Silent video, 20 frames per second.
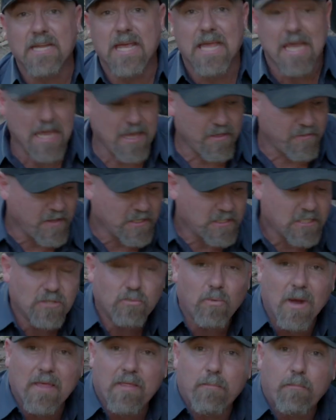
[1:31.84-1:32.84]
to here, this is
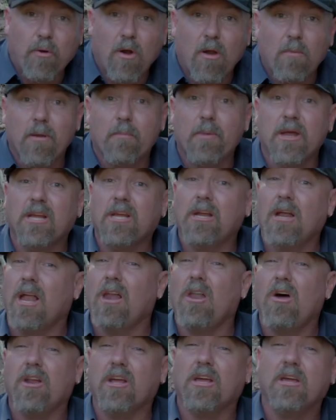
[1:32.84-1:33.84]
where the problem and a
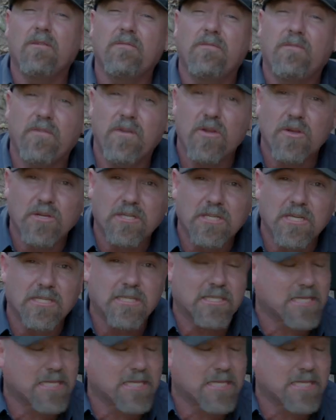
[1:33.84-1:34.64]
lot of confusion